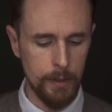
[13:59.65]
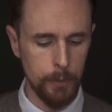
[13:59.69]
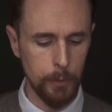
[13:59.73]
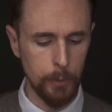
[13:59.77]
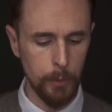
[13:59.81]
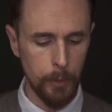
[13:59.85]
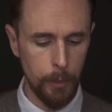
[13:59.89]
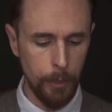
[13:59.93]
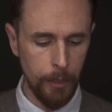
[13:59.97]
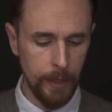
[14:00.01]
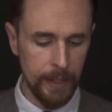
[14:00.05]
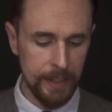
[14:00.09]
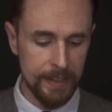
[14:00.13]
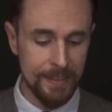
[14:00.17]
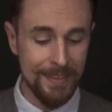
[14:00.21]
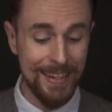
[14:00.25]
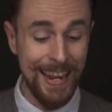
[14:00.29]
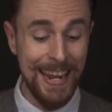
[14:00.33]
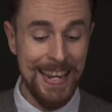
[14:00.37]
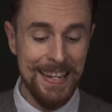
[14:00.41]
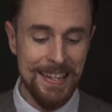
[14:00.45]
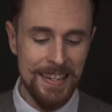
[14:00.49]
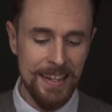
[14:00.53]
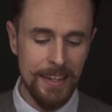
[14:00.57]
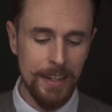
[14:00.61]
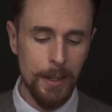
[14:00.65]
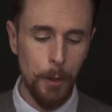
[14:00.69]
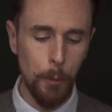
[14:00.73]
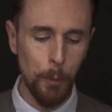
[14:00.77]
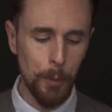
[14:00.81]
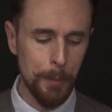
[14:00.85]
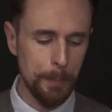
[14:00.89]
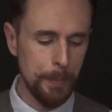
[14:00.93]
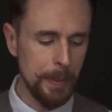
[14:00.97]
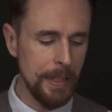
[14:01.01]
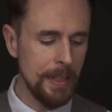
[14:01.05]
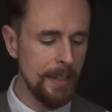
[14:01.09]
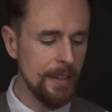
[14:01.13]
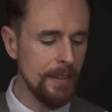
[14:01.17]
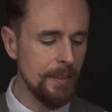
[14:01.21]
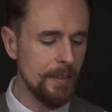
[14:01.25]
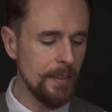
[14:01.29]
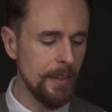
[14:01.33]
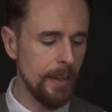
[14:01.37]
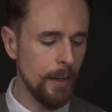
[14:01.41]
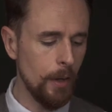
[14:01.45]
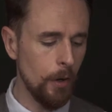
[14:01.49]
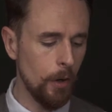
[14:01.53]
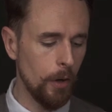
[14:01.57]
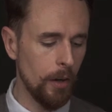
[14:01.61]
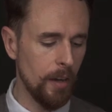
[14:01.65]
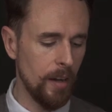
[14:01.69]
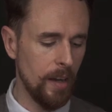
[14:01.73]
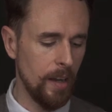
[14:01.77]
do you think dating would be easier or